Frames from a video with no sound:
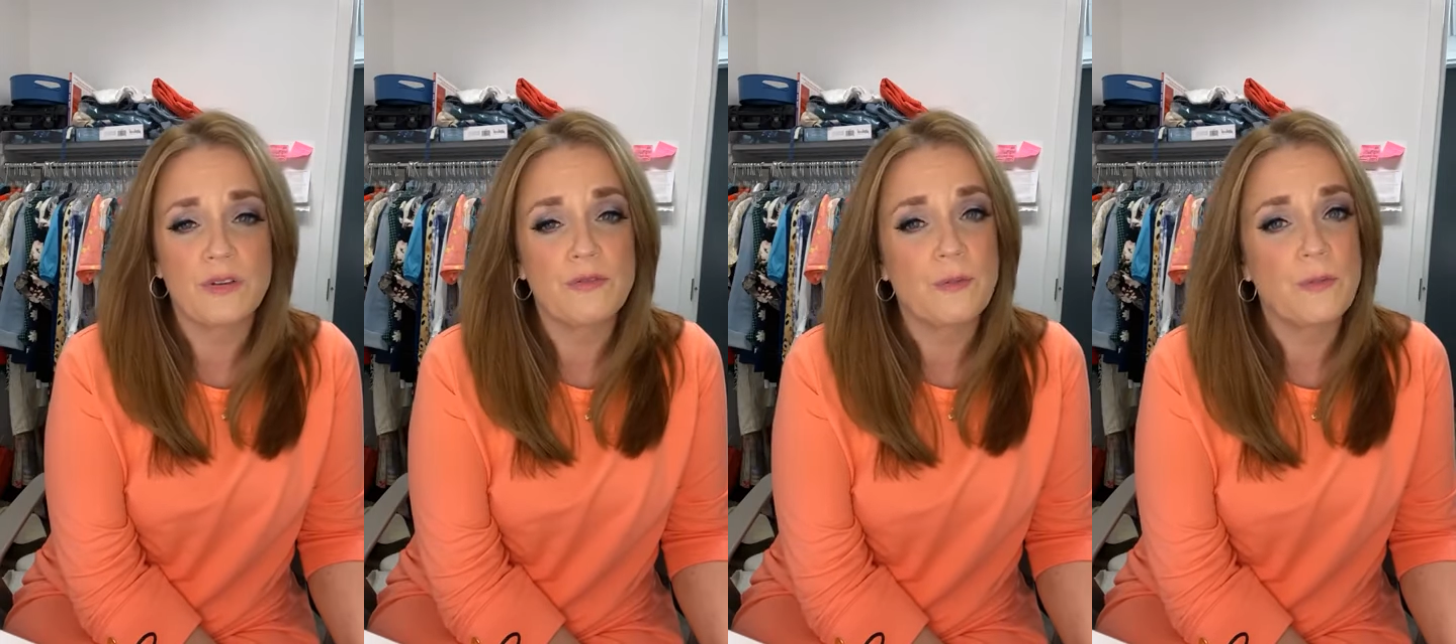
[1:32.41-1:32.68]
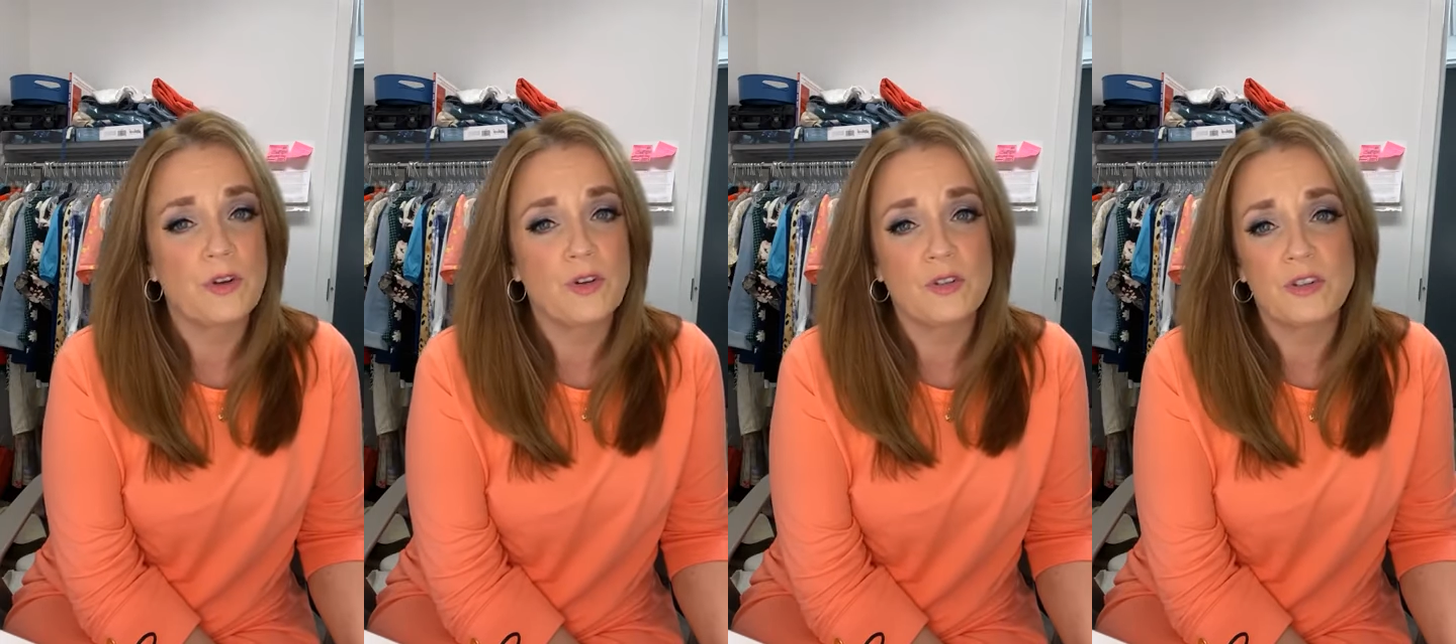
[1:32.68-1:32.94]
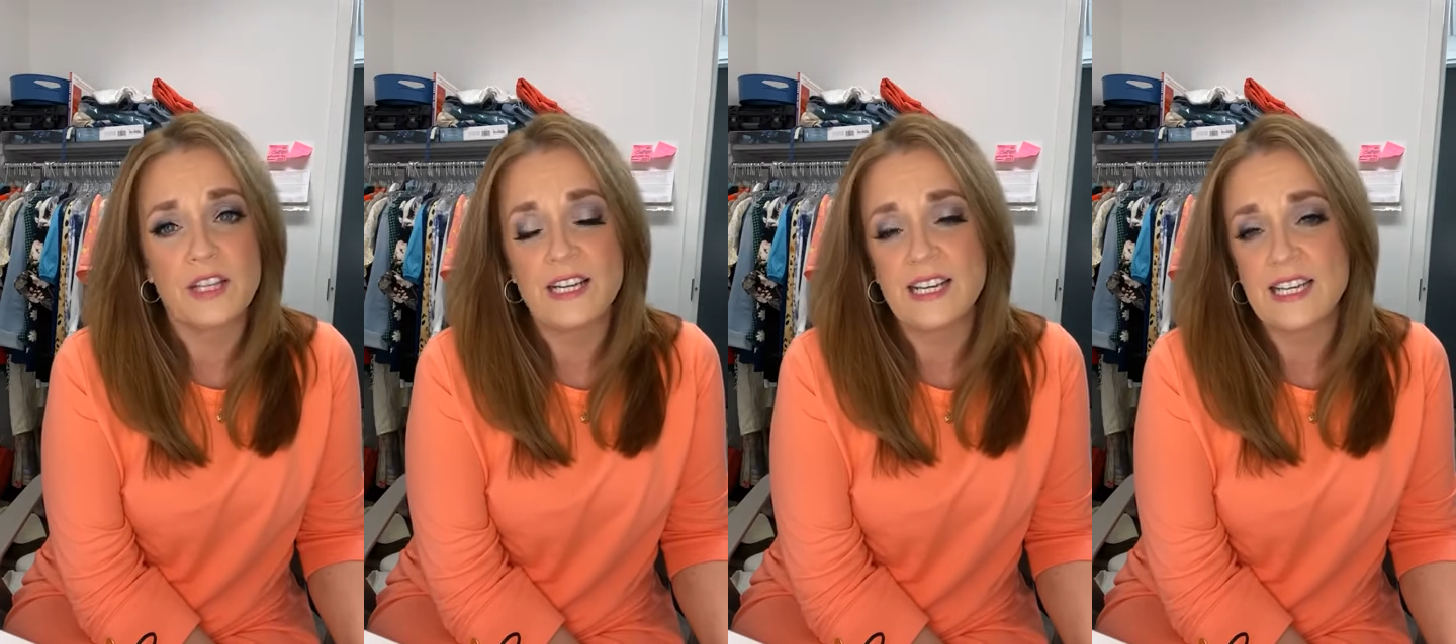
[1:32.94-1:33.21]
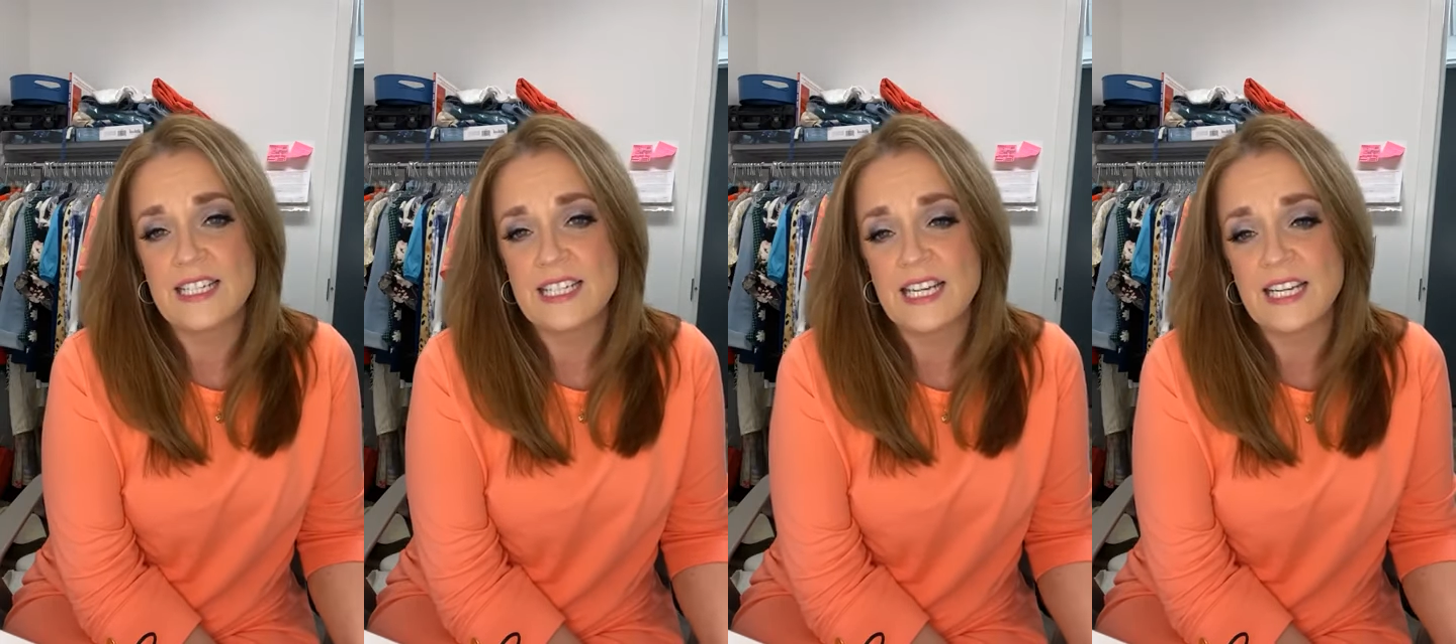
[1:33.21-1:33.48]
from the early
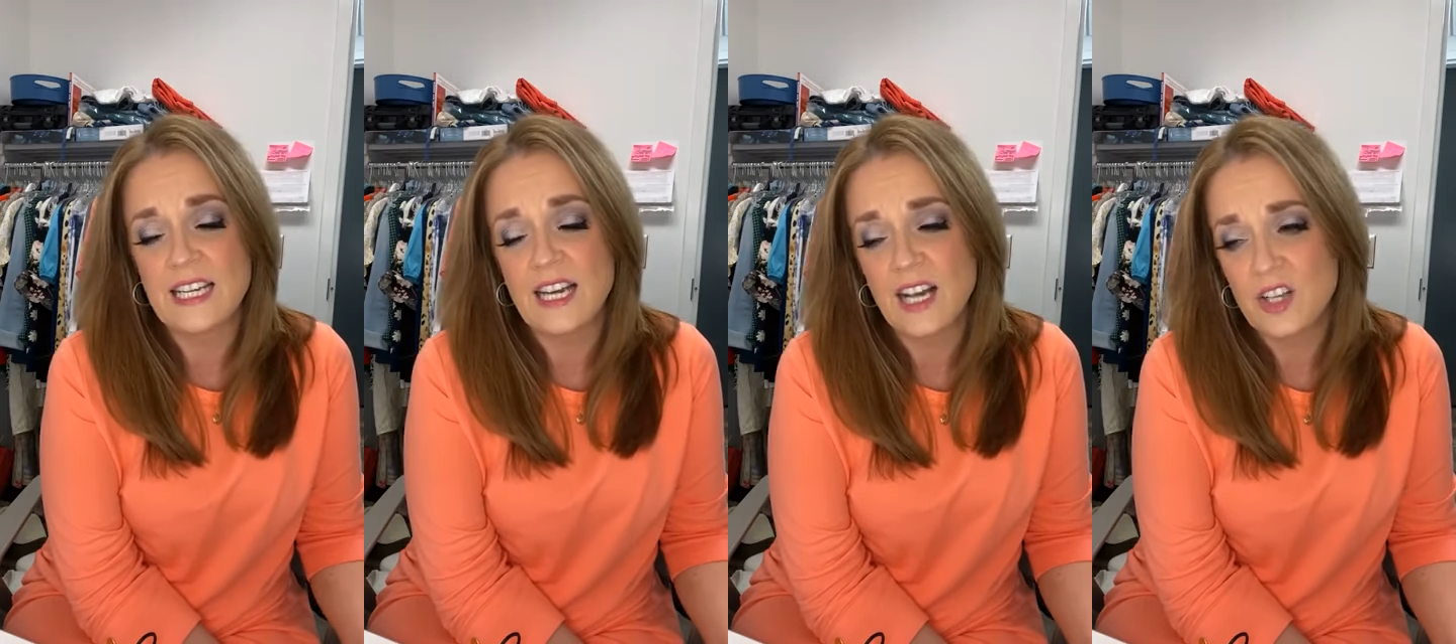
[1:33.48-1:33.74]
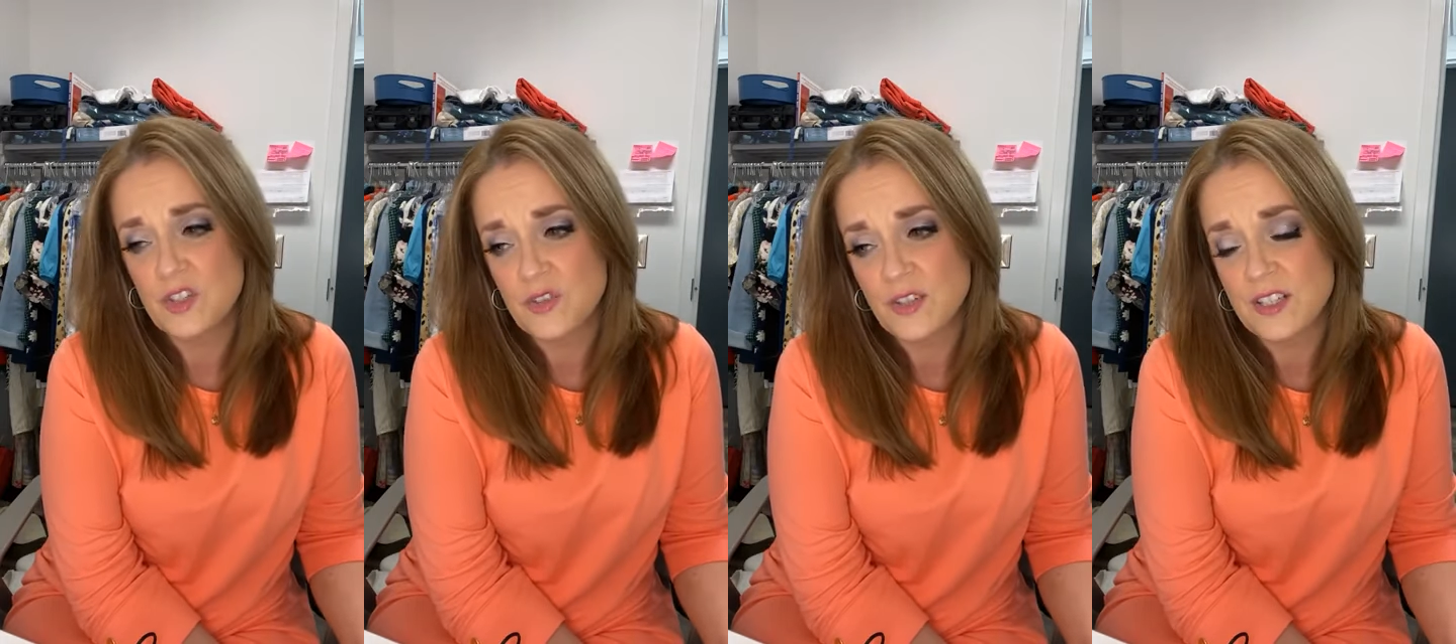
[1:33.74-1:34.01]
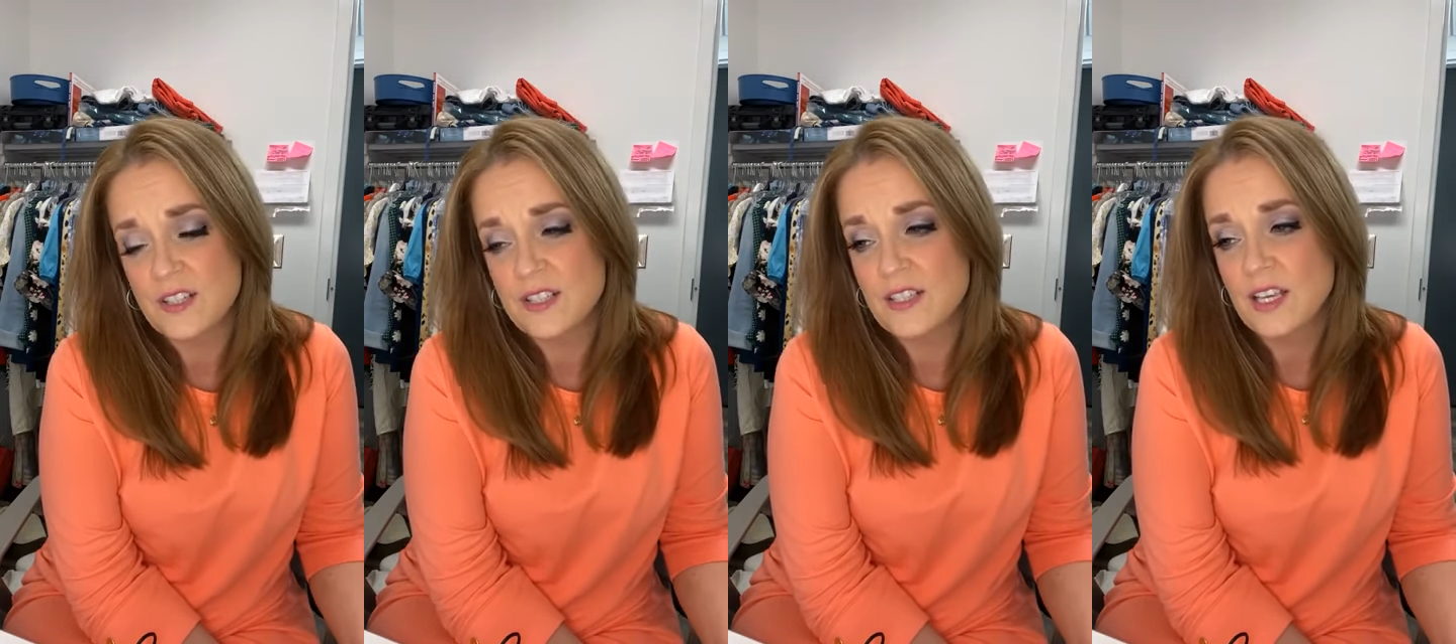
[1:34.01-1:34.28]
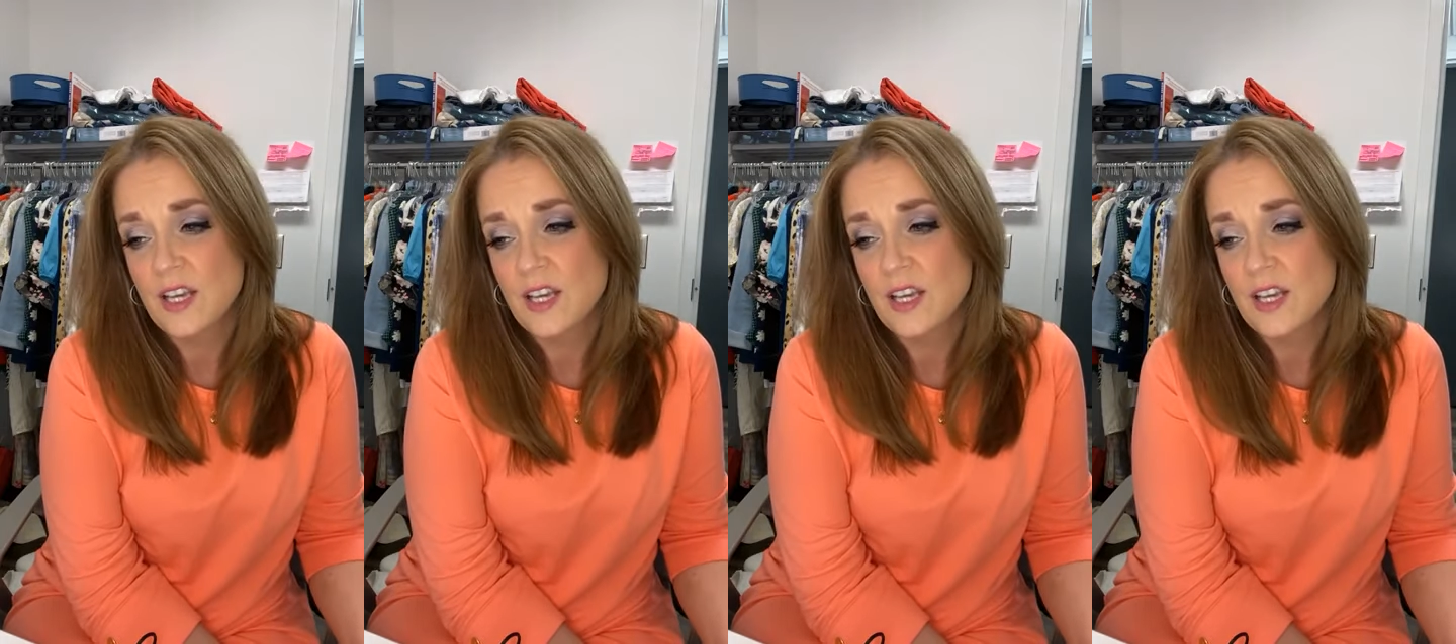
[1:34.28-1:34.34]
1900s